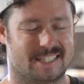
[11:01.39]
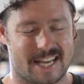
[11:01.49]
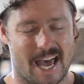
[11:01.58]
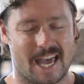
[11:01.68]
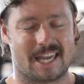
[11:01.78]

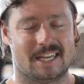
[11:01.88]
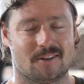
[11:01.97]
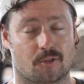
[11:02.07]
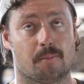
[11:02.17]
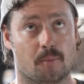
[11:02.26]
day
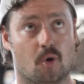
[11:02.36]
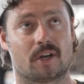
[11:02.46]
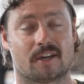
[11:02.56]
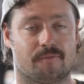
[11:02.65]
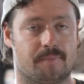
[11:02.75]
or the
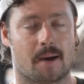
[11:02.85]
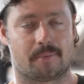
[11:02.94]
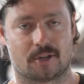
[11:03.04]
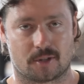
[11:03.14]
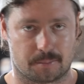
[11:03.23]
morning of
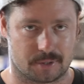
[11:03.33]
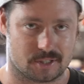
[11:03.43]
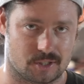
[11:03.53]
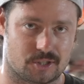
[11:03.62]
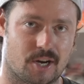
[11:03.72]
bump into the
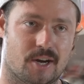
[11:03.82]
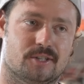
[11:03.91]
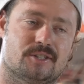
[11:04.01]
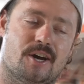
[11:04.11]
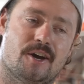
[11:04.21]
Brizzy show.
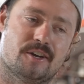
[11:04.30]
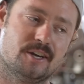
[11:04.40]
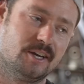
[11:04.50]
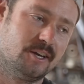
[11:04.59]
So